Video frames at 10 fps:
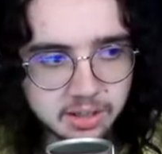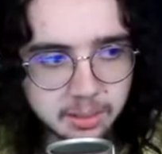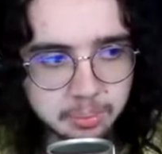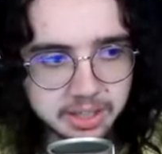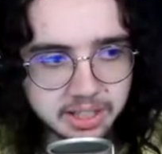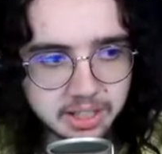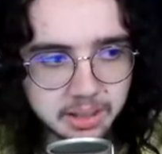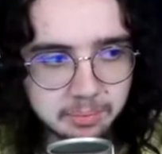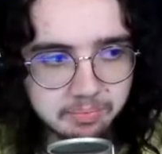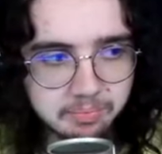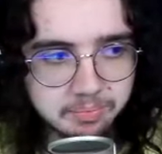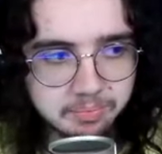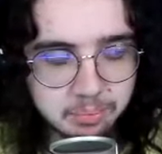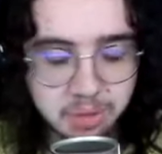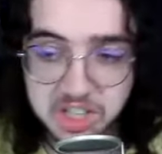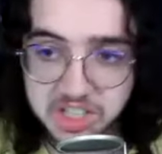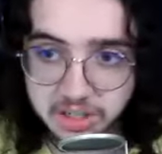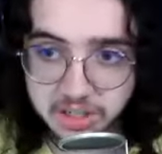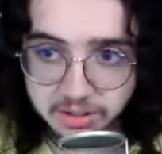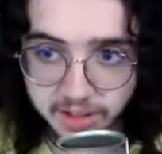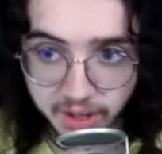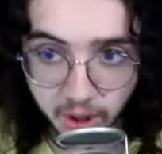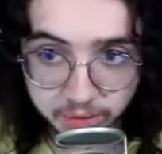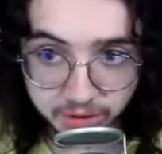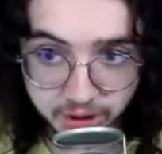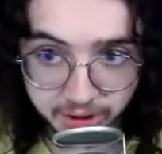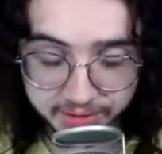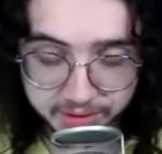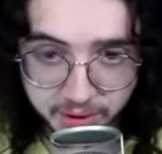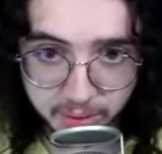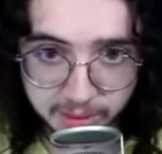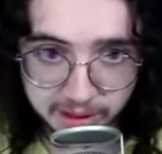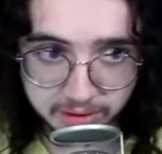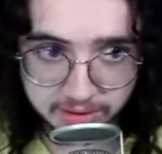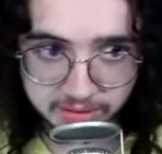a big um, project that hopefully you guys know about.